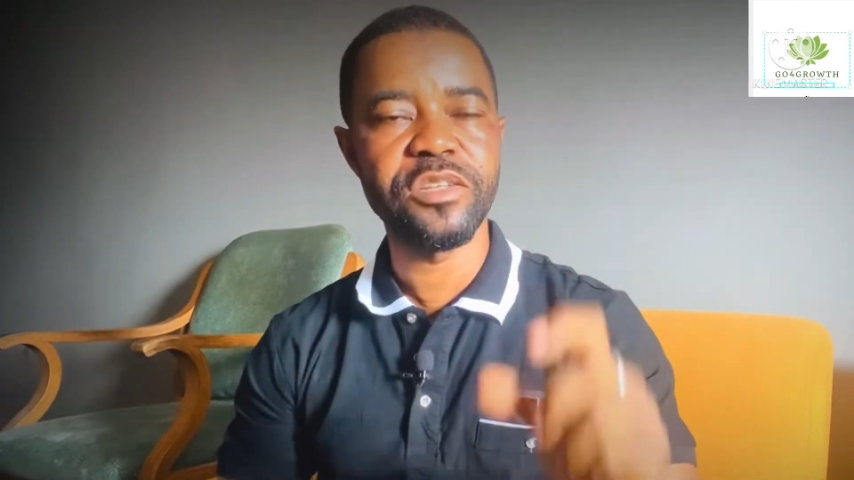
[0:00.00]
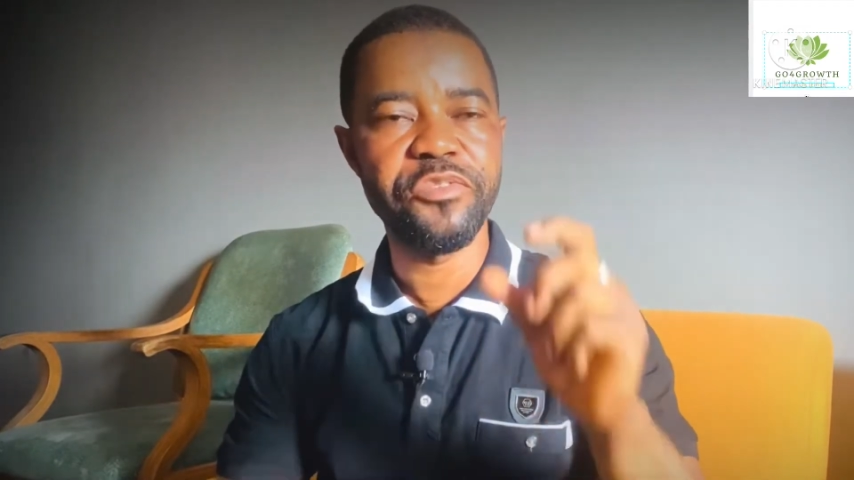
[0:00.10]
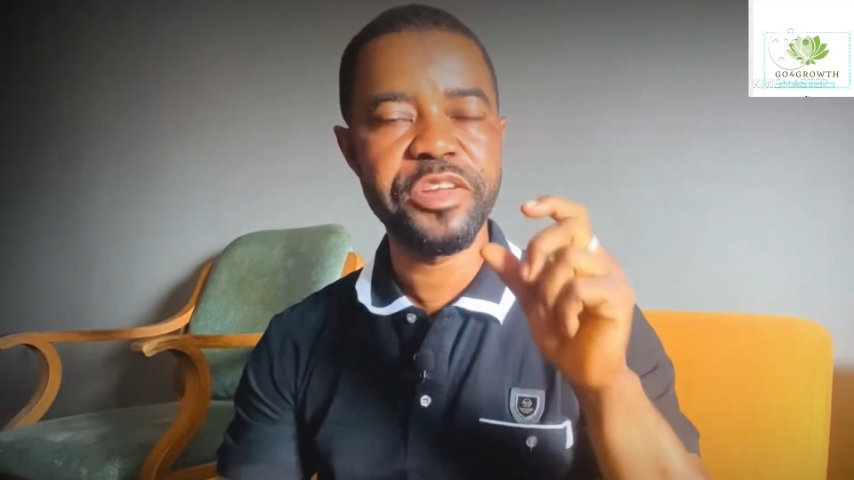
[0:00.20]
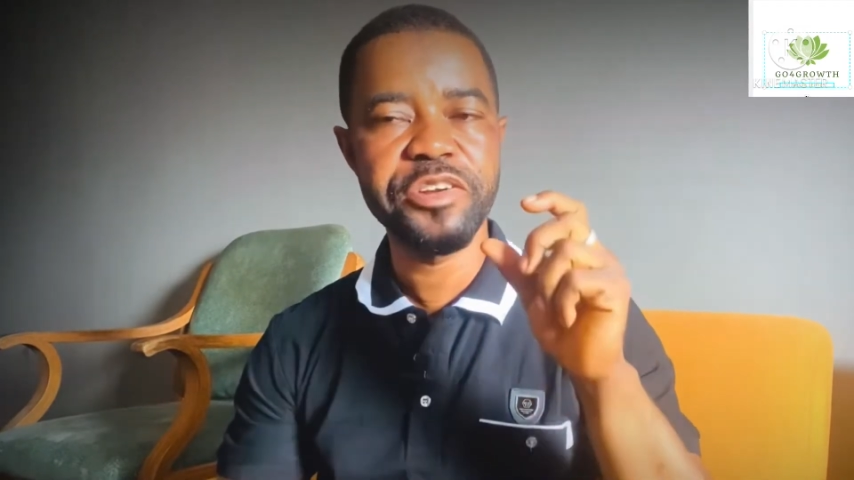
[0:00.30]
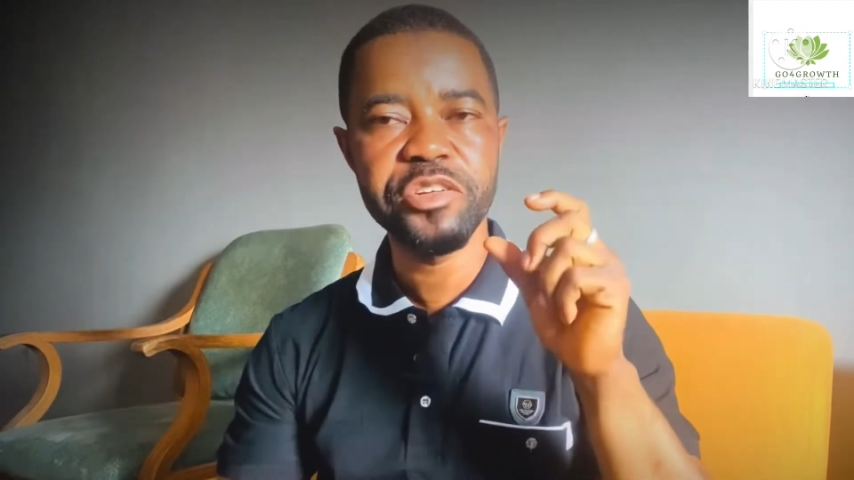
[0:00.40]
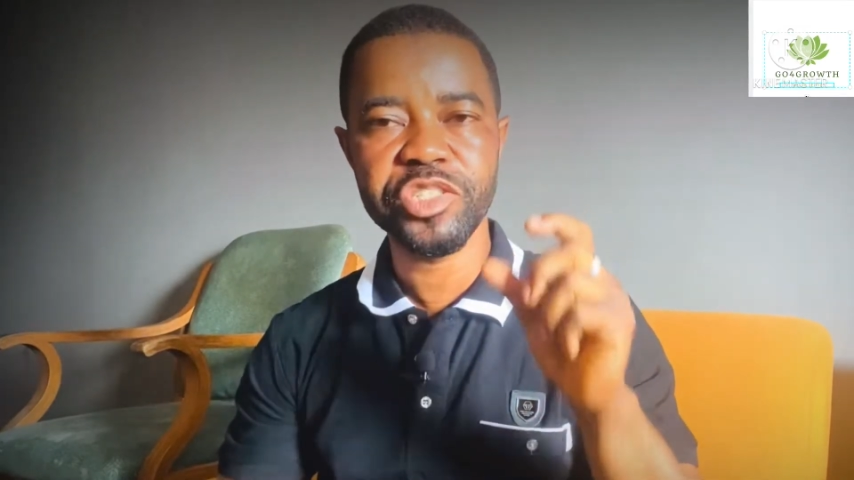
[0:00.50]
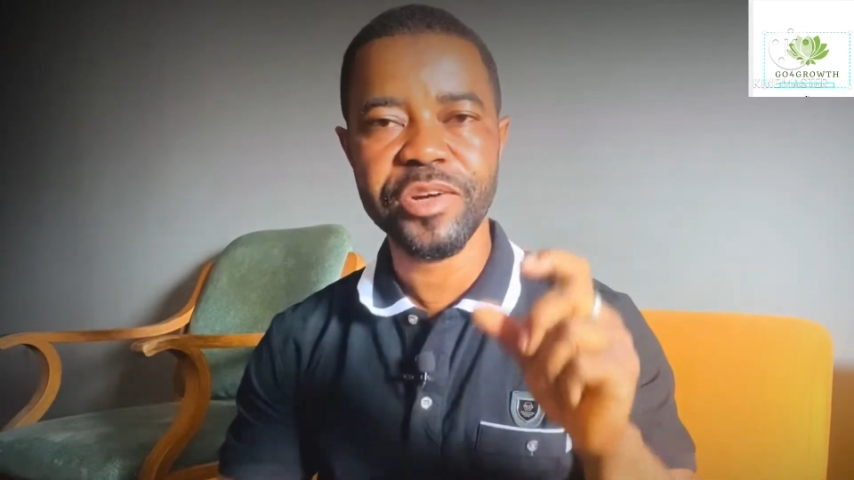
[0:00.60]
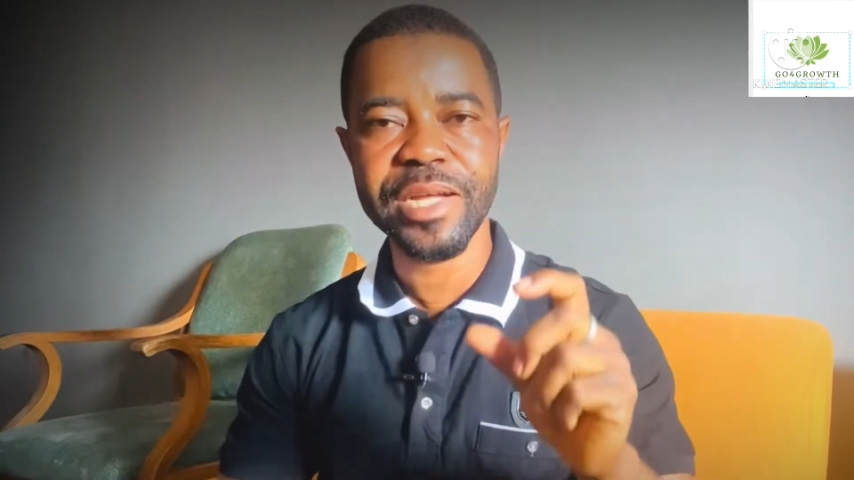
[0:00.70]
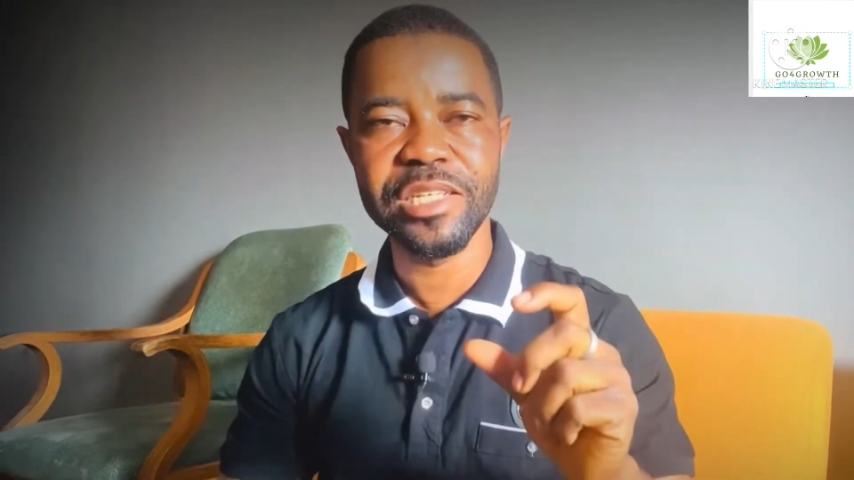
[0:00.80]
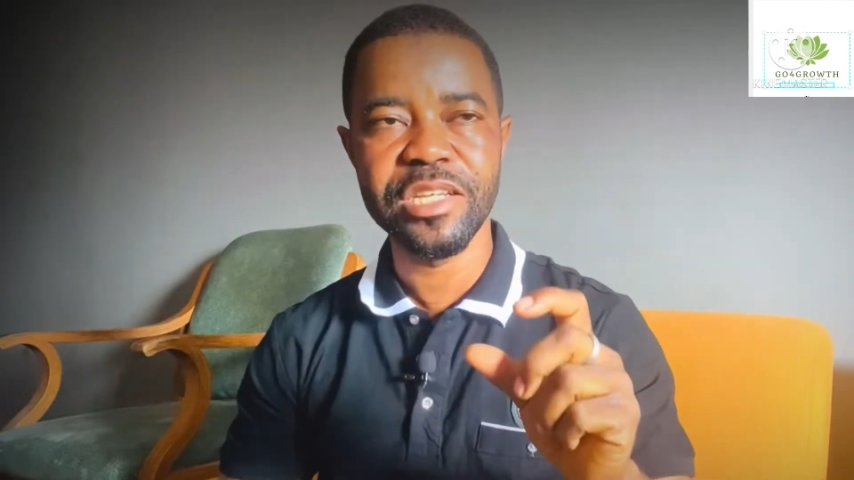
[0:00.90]
various
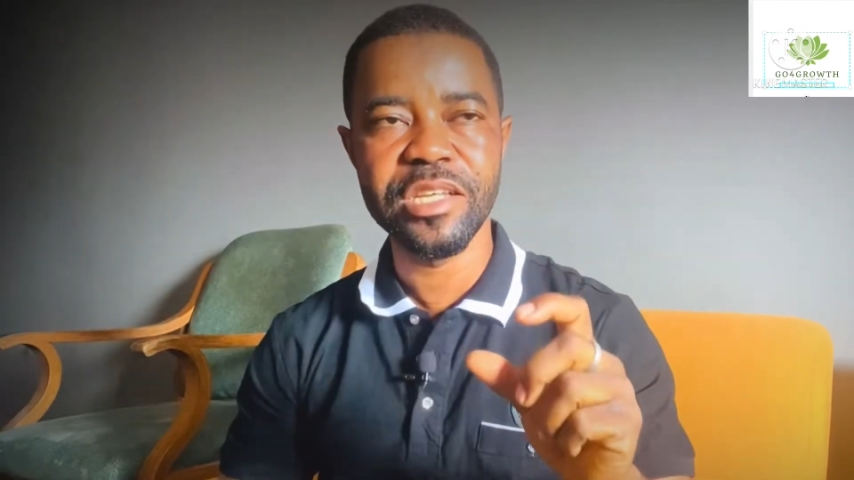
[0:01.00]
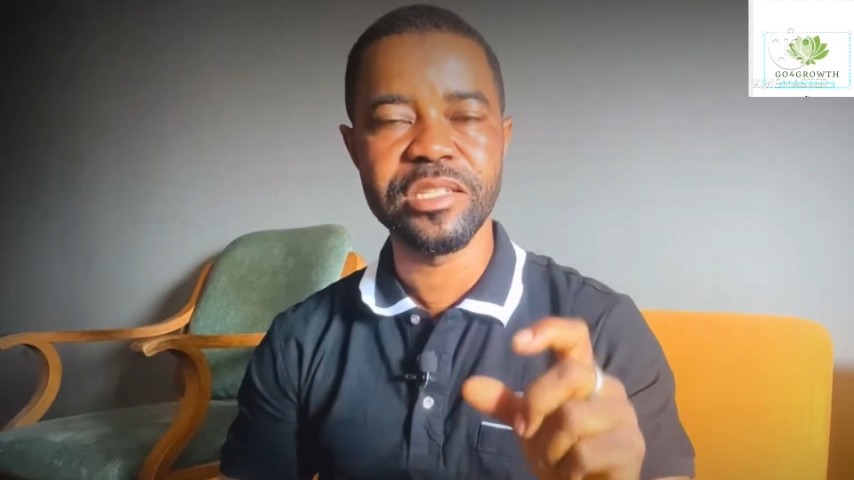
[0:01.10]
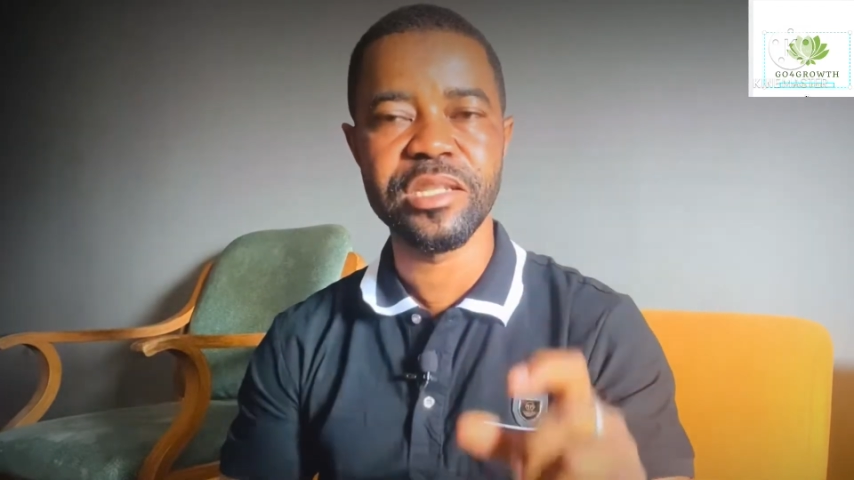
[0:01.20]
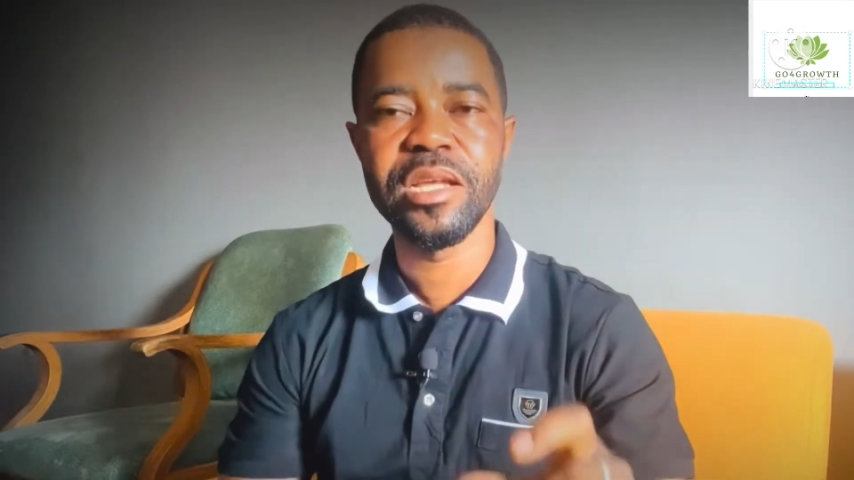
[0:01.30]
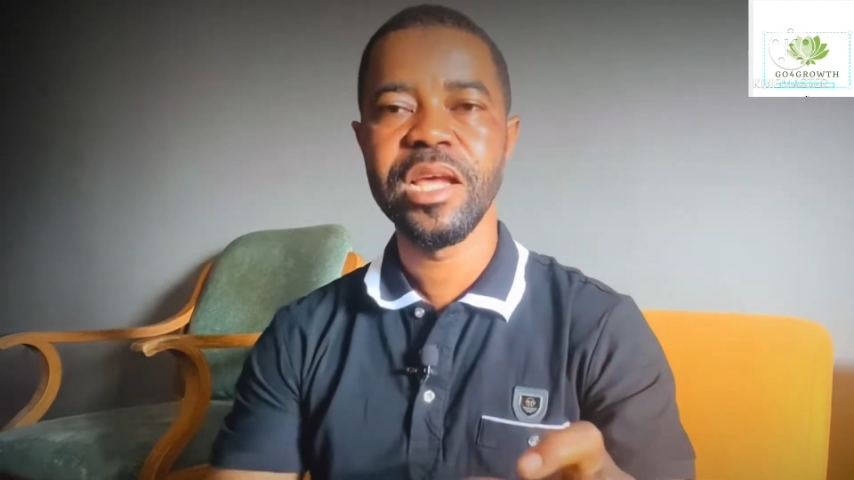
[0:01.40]
strategies